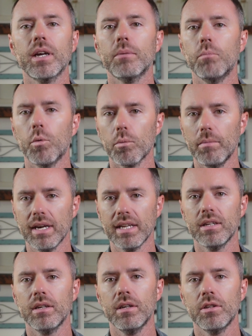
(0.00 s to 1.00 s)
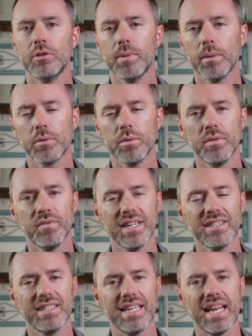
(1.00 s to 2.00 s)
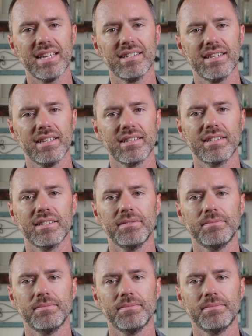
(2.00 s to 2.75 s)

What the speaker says: up more money to be able to invest in assets.